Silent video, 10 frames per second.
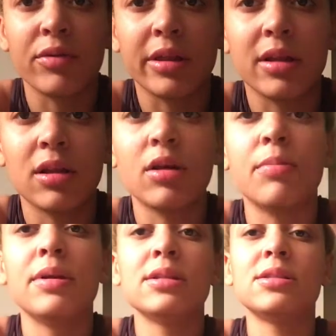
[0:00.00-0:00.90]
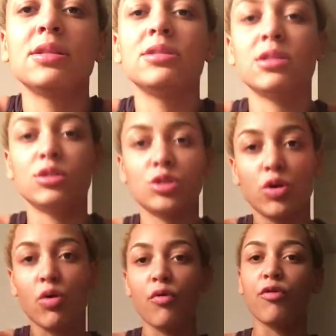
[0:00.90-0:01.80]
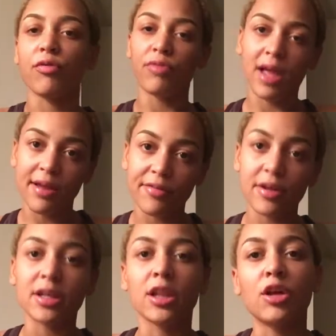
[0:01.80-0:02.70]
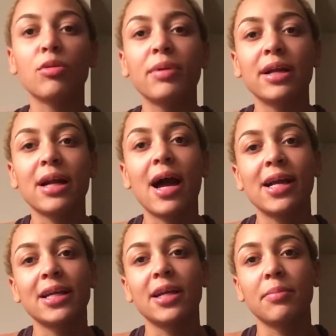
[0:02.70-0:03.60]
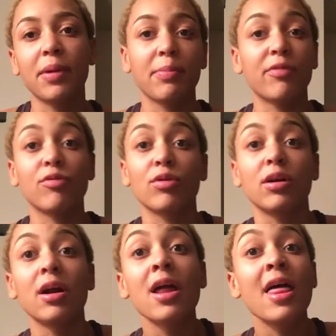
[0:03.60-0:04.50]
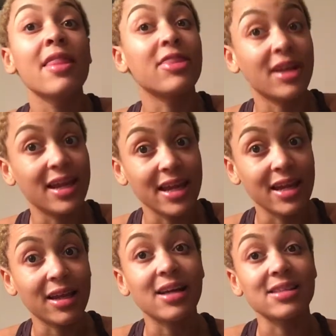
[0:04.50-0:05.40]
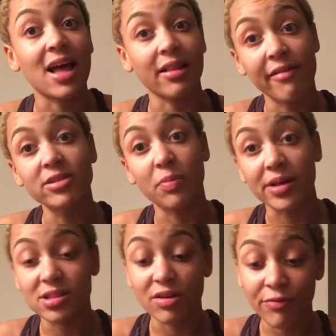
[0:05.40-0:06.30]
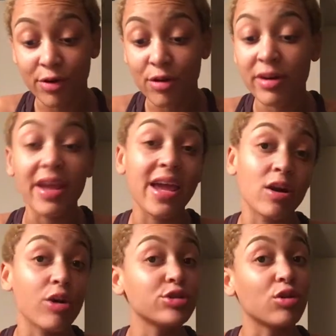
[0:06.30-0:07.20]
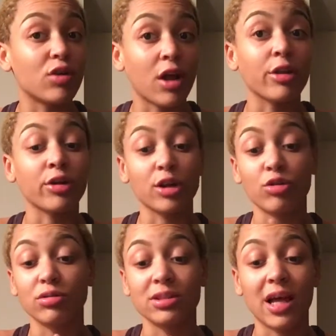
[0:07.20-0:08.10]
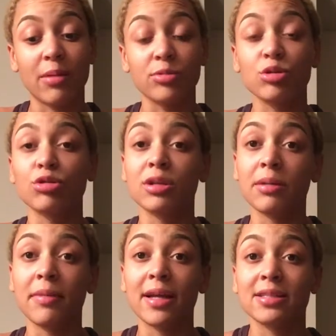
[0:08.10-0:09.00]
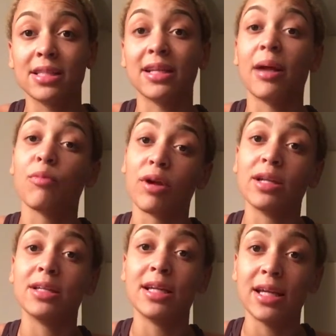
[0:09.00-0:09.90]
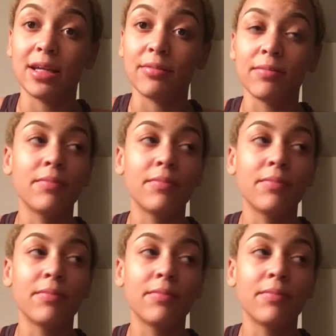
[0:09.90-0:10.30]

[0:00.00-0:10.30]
with a little bit of seasoning salt for flavor and a little bit of cayenne pepper for the heat, because I love spicy food, and also color. It looks absolutely amazing, and I'm ready to eat.